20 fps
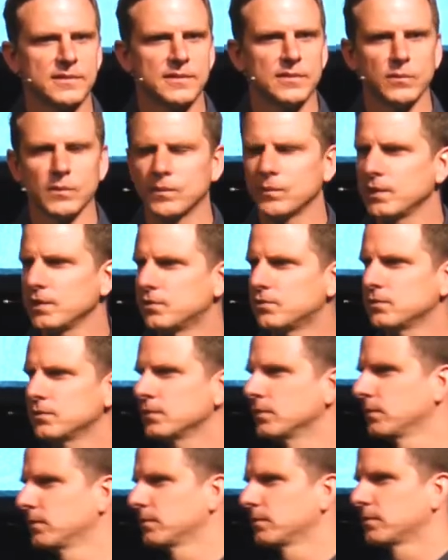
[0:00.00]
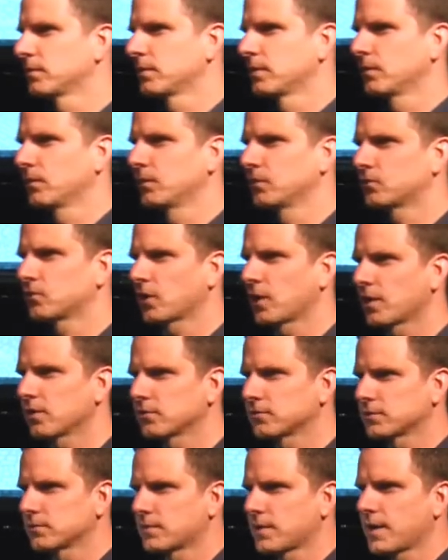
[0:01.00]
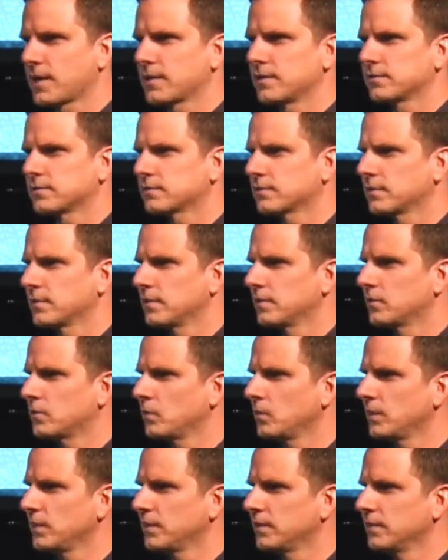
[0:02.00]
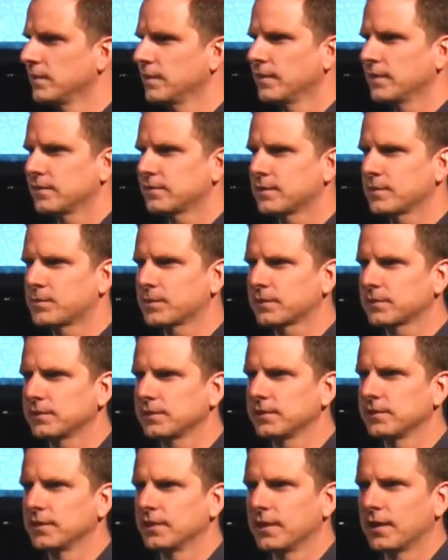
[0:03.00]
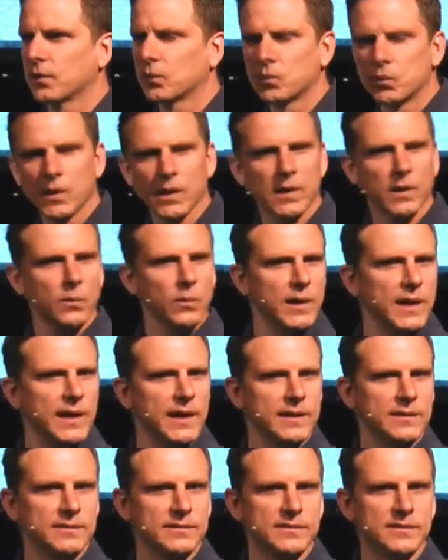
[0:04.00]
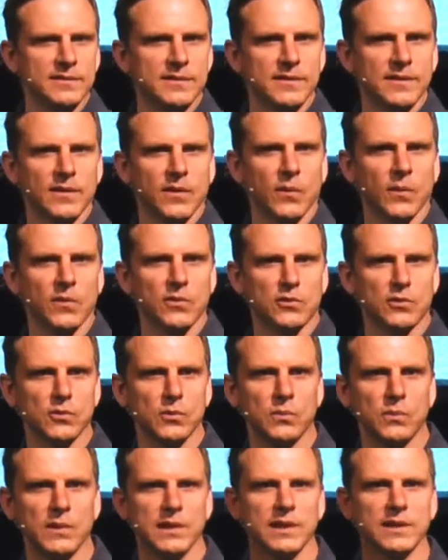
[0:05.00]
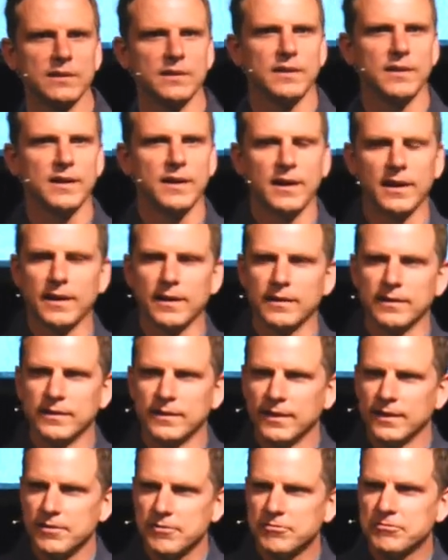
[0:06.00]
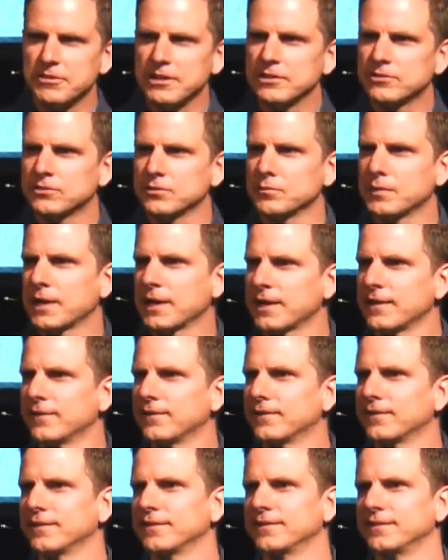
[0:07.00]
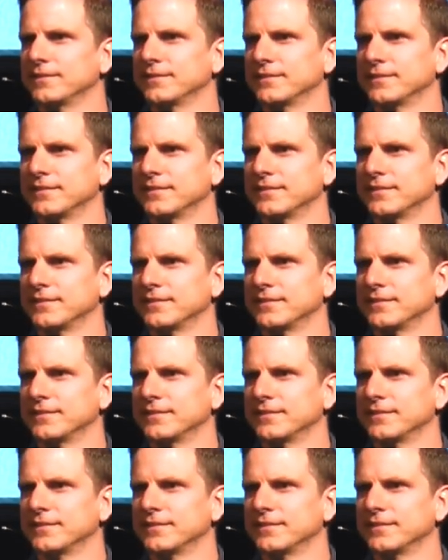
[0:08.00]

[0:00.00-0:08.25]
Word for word: What do we do when trials arise? Do we typically run away or do we uh, face them head on?